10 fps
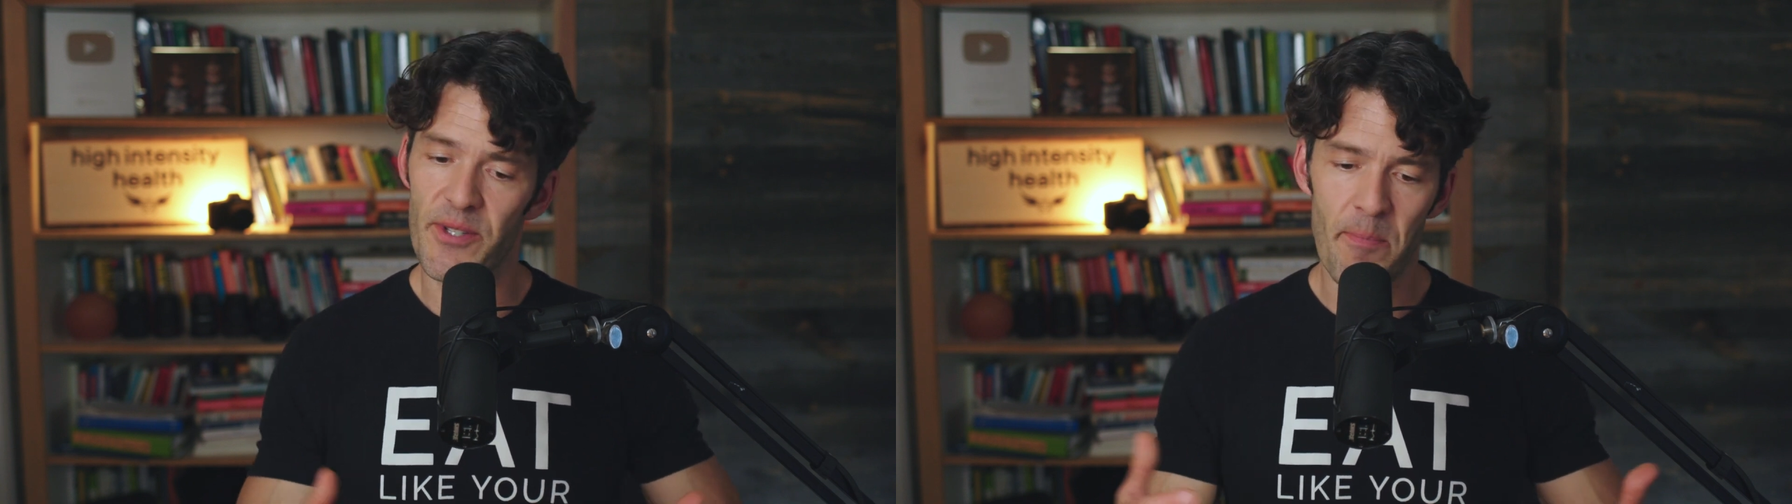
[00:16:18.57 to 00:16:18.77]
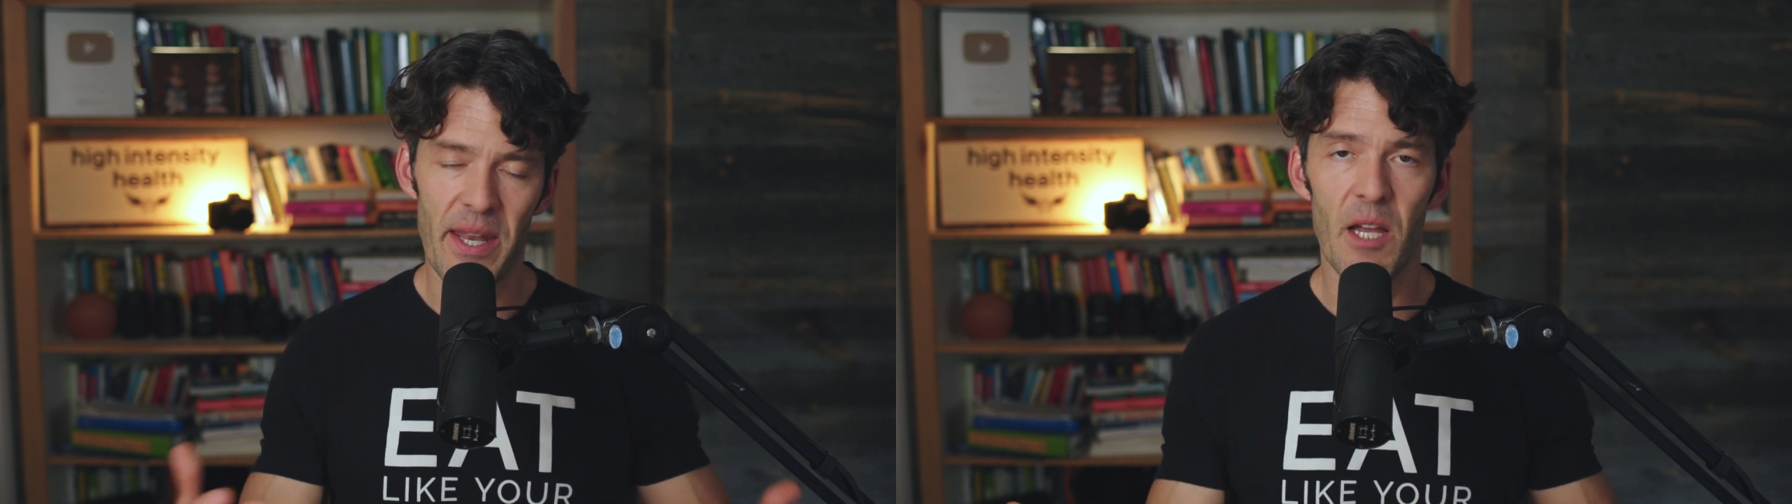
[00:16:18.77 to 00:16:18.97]

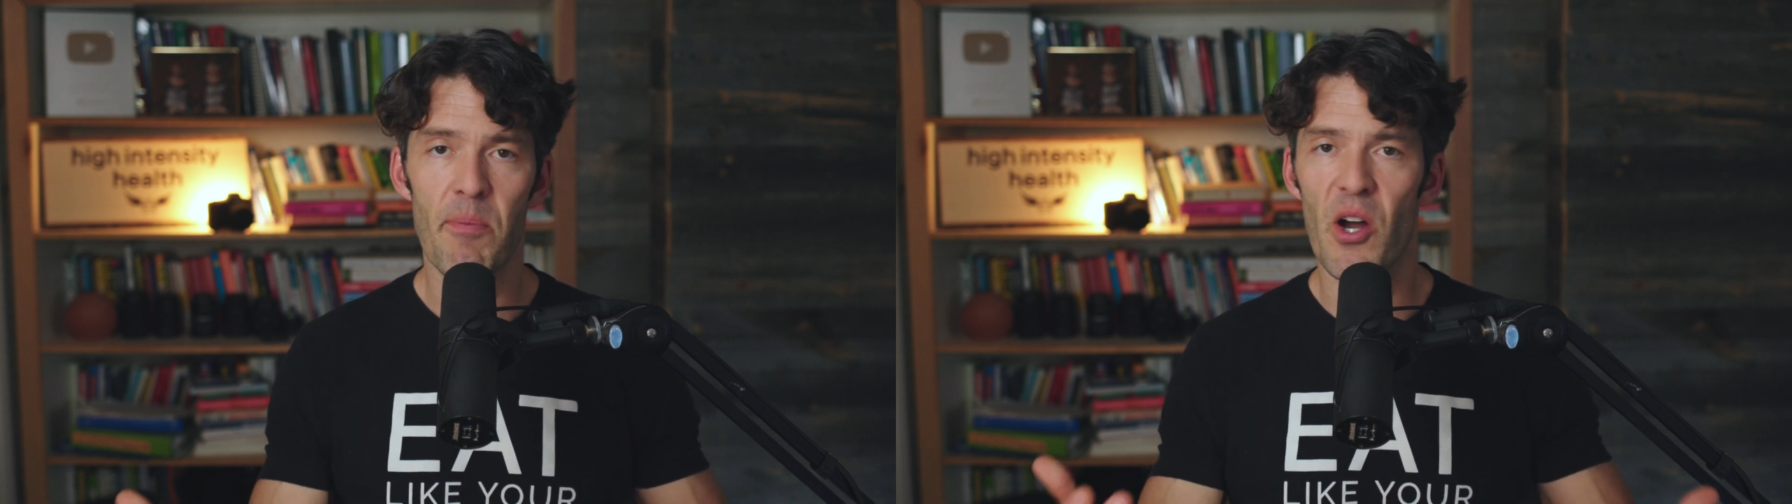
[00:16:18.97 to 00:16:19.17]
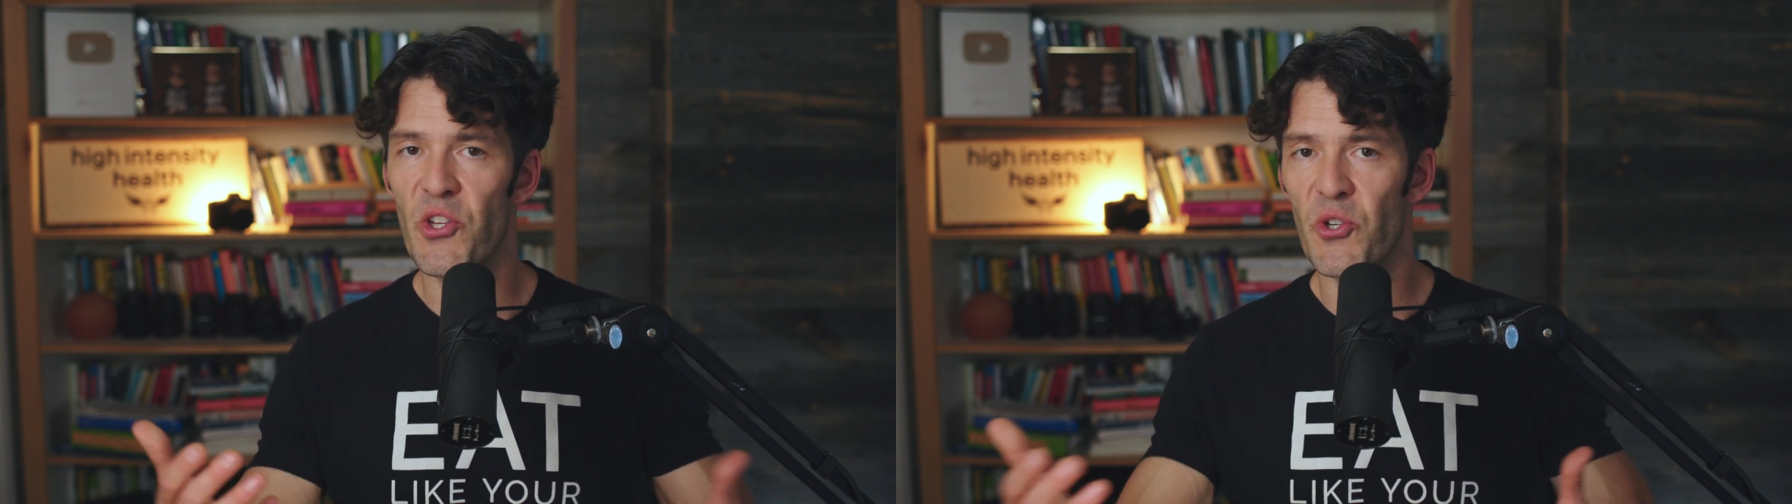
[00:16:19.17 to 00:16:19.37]
depending
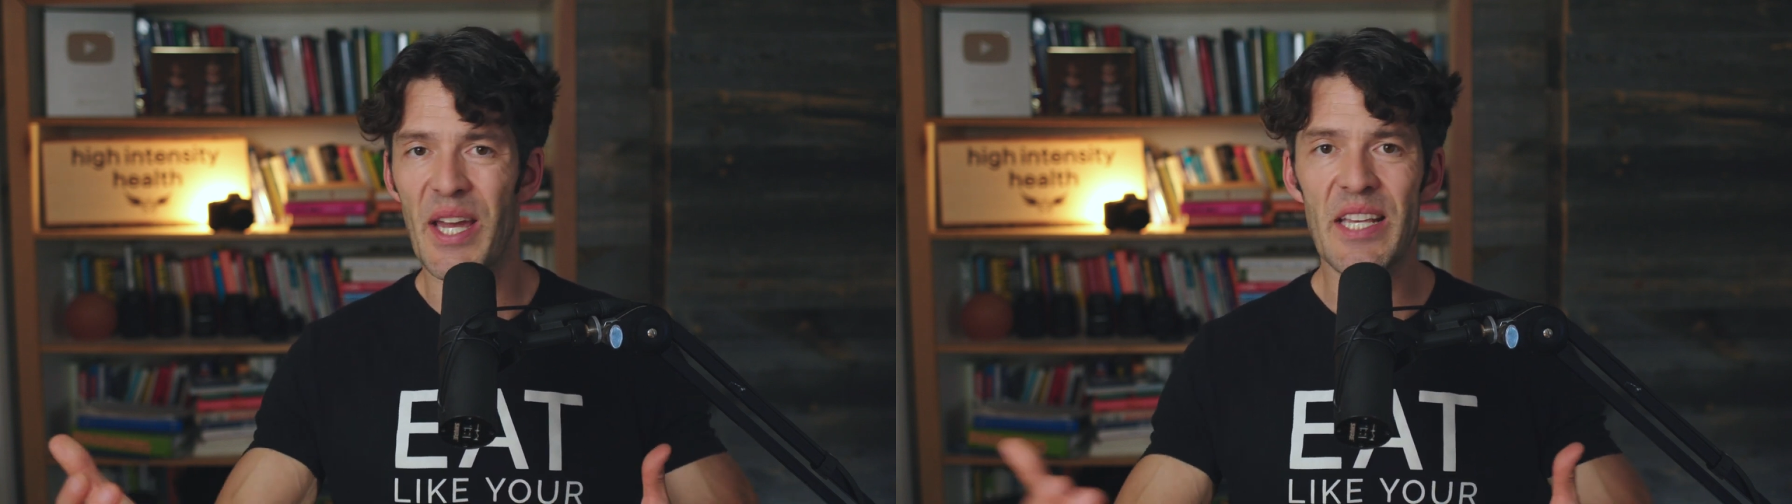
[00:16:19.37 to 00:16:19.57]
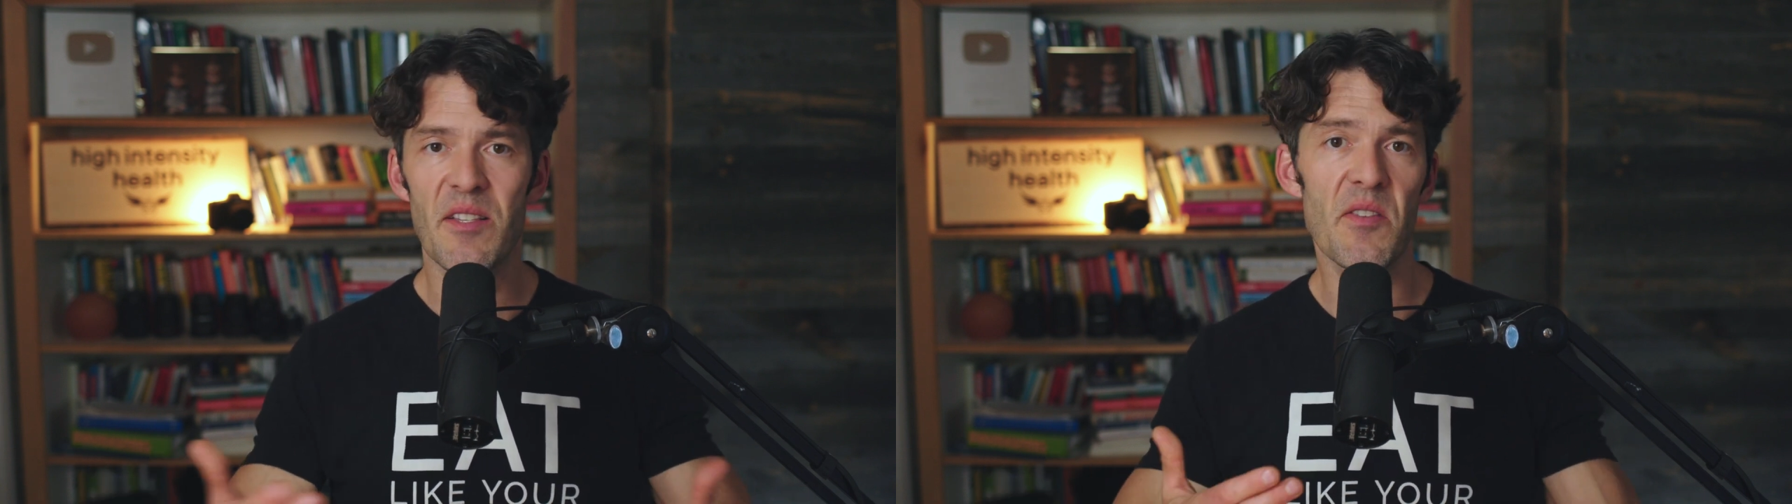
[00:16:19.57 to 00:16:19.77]
upon
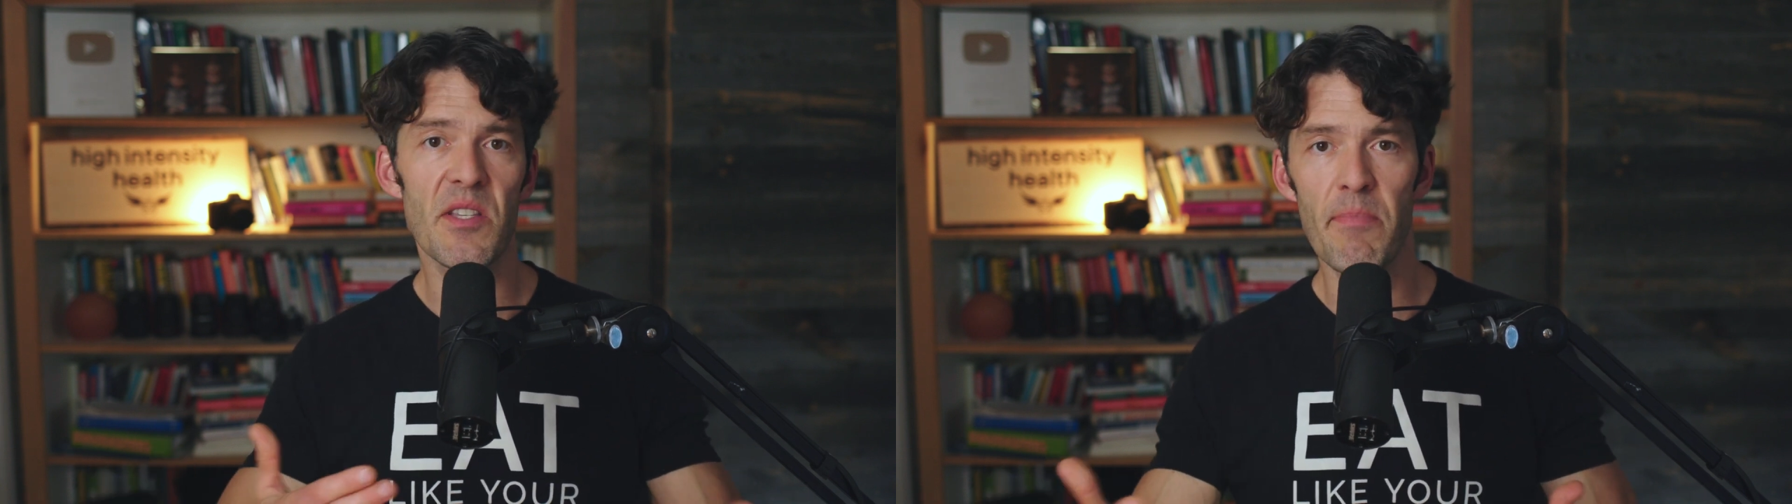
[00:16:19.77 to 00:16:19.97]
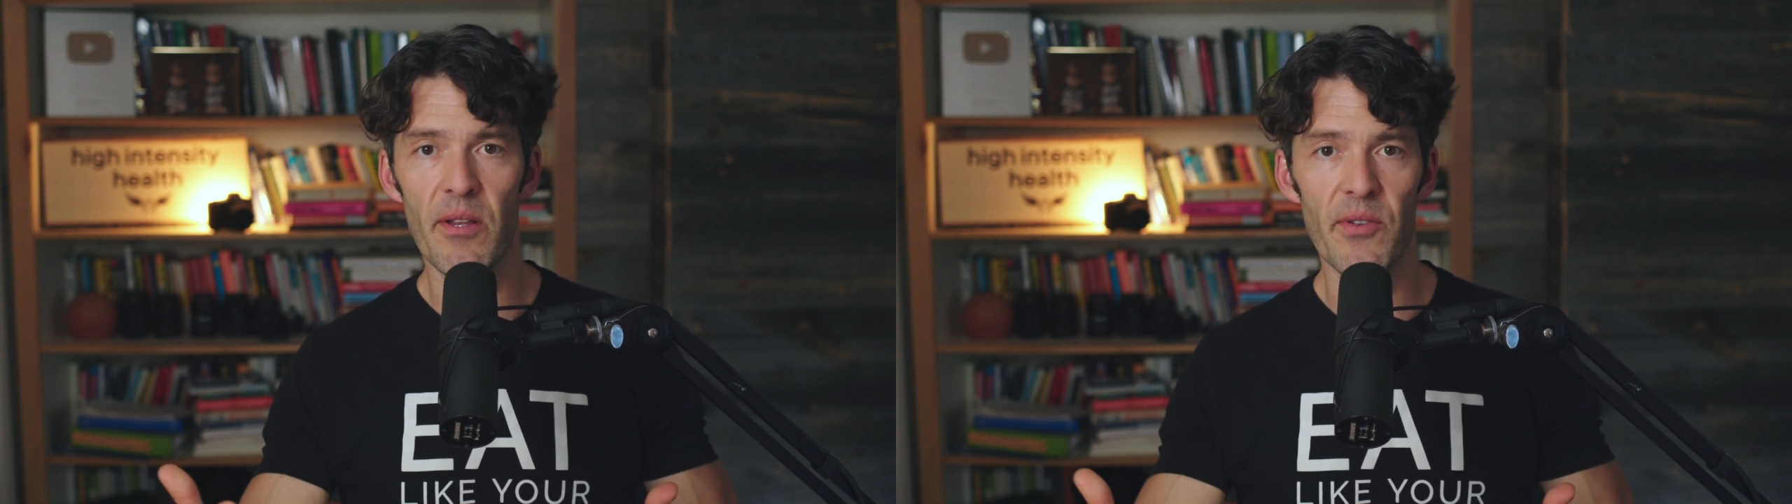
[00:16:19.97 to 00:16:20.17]
your
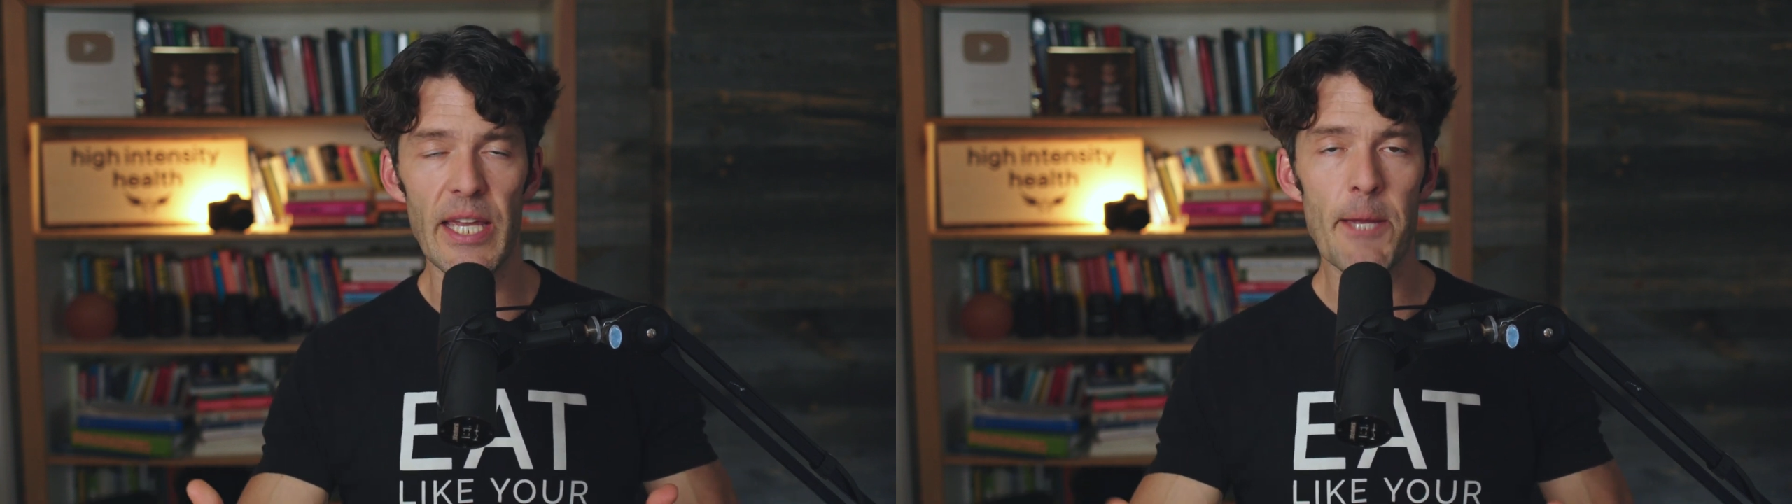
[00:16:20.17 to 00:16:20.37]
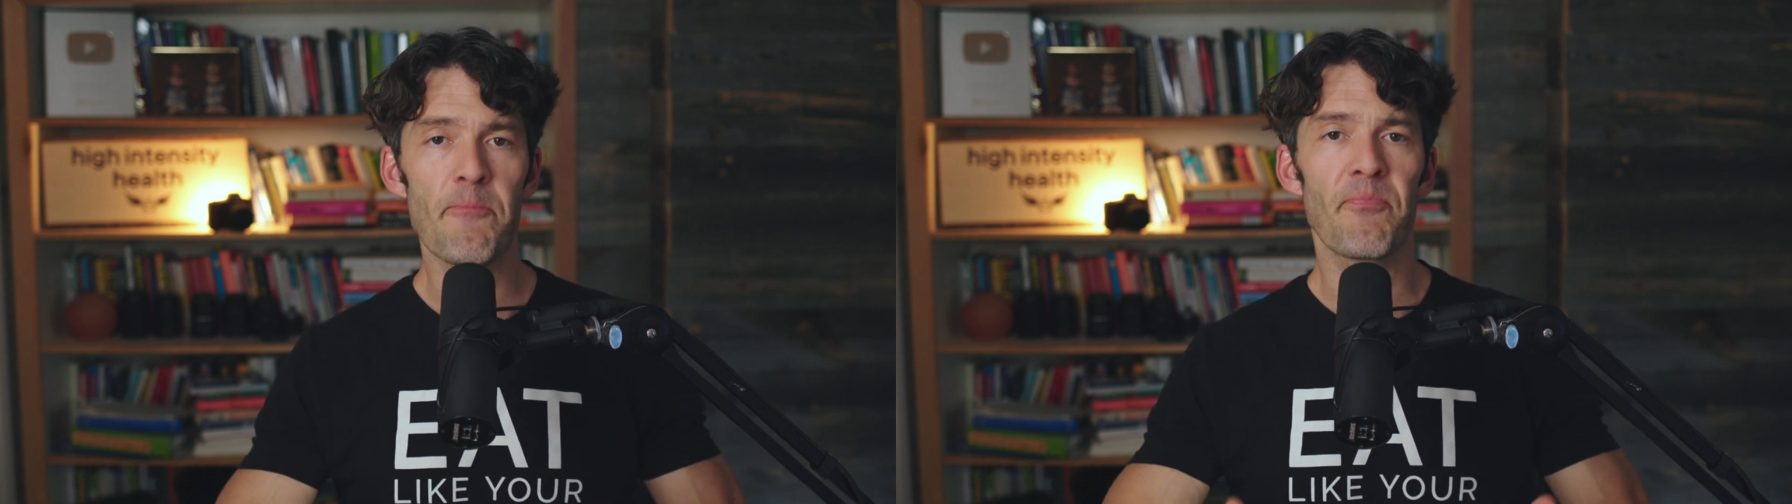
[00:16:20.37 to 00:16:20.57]

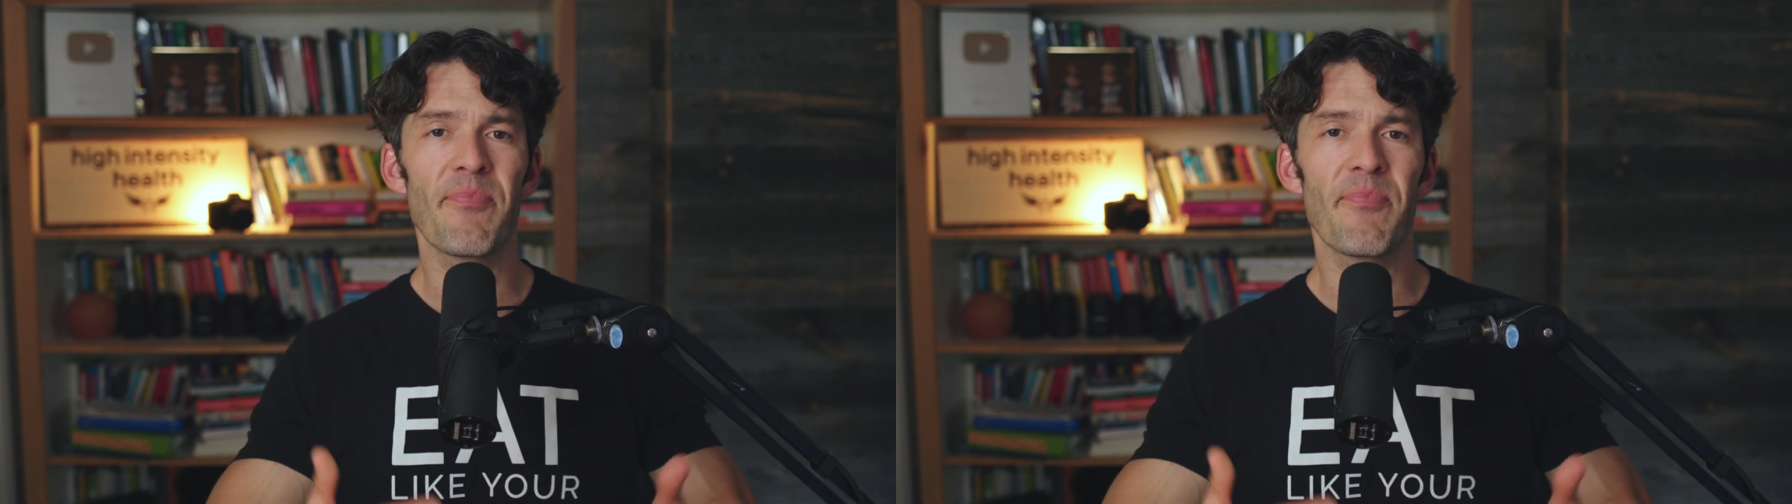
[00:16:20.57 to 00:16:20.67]
accessibility,